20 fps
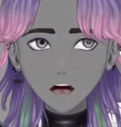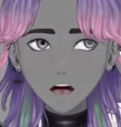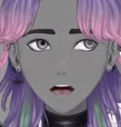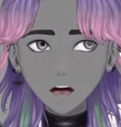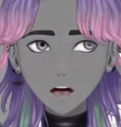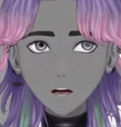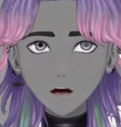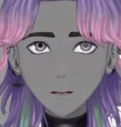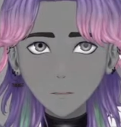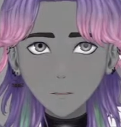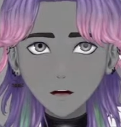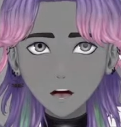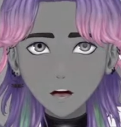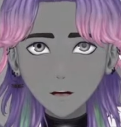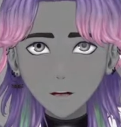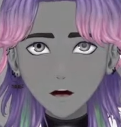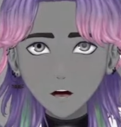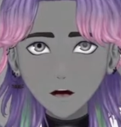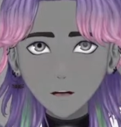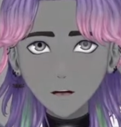I would love to
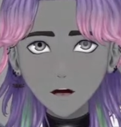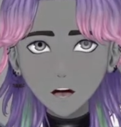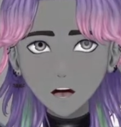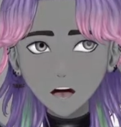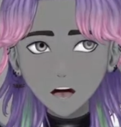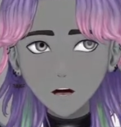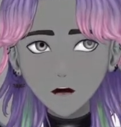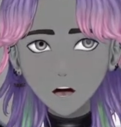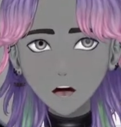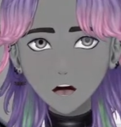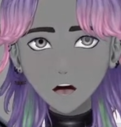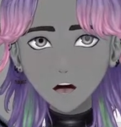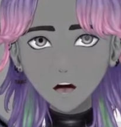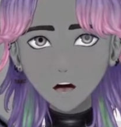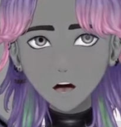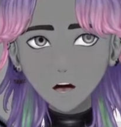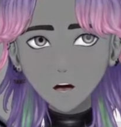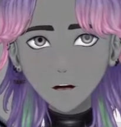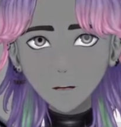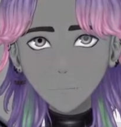have like
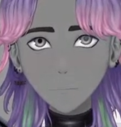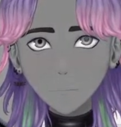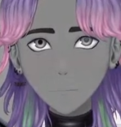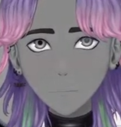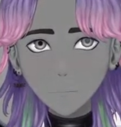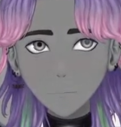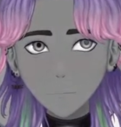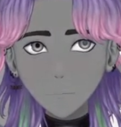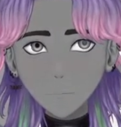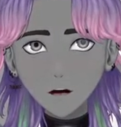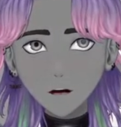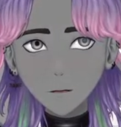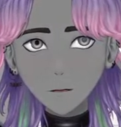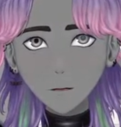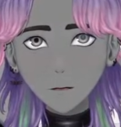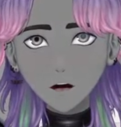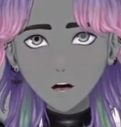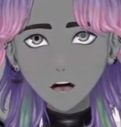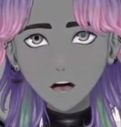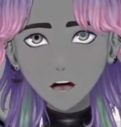maybe a
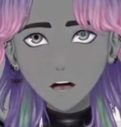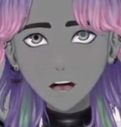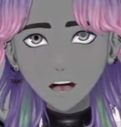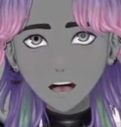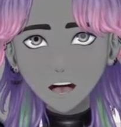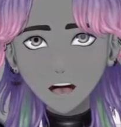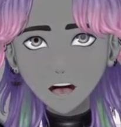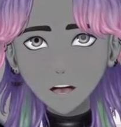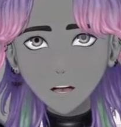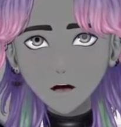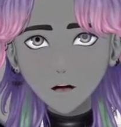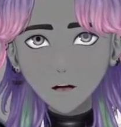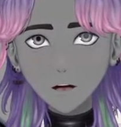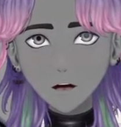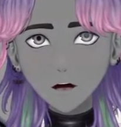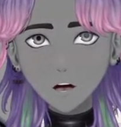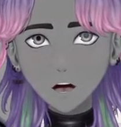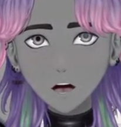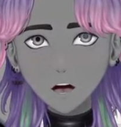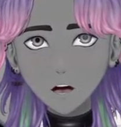channel that
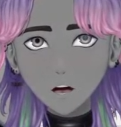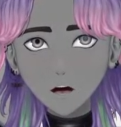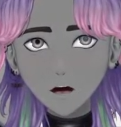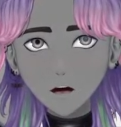is